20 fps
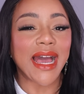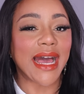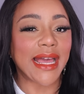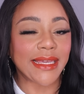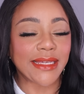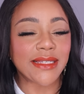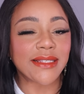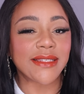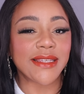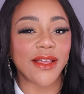
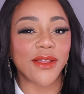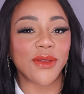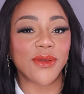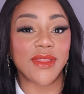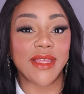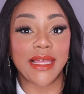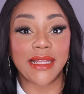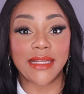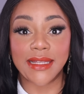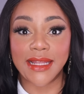I can tell you
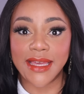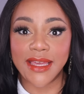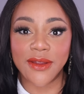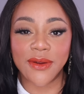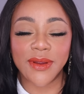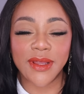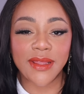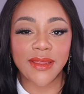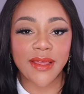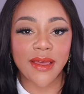that
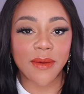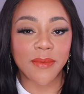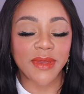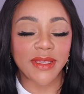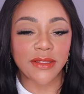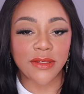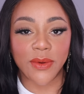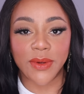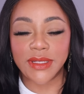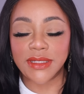layering them
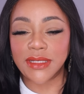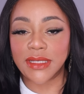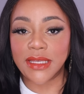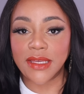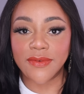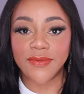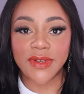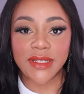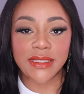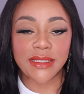is going to
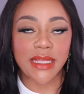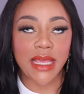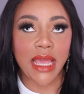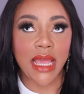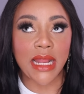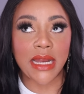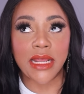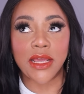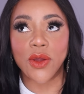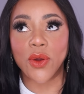give us
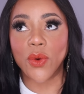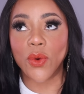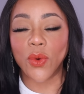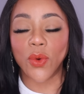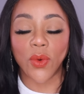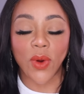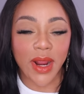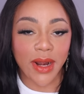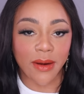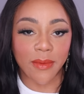an
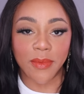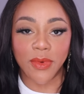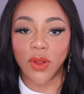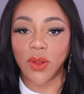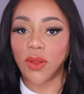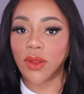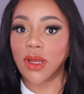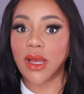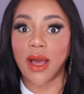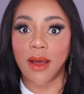
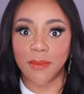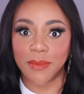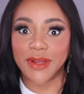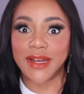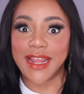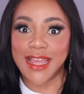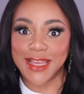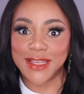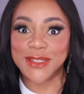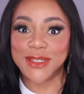incredible
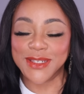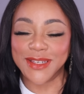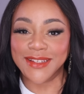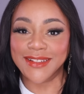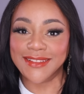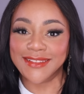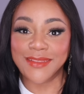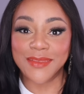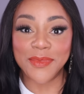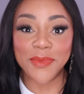
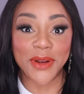combination.